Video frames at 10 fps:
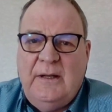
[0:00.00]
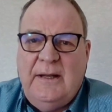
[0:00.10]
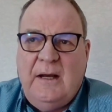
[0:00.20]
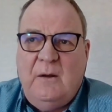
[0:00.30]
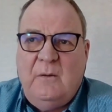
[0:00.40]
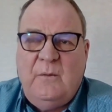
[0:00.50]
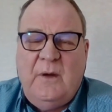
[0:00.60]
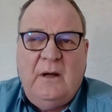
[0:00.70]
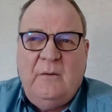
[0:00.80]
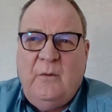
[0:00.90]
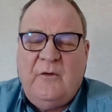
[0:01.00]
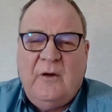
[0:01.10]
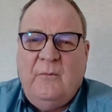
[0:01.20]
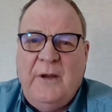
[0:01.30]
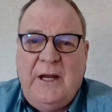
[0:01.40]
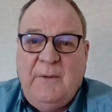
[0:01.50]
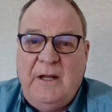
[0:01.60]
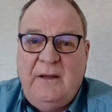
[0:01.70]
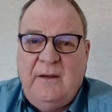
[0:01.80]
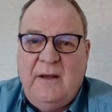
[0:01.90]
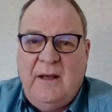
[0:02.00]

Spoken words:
Now, we've got many, many